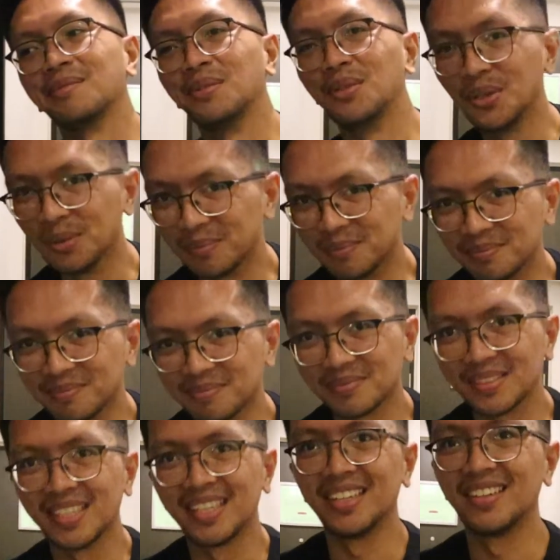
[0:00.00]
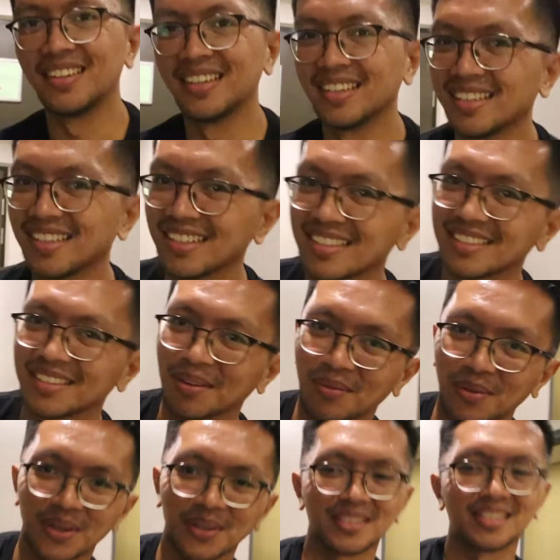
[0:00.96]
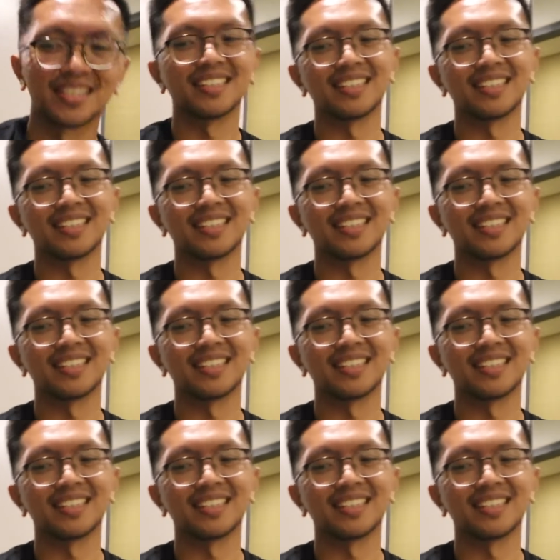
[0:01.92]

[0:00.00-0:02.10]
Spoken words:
room here at Savoy Hotel,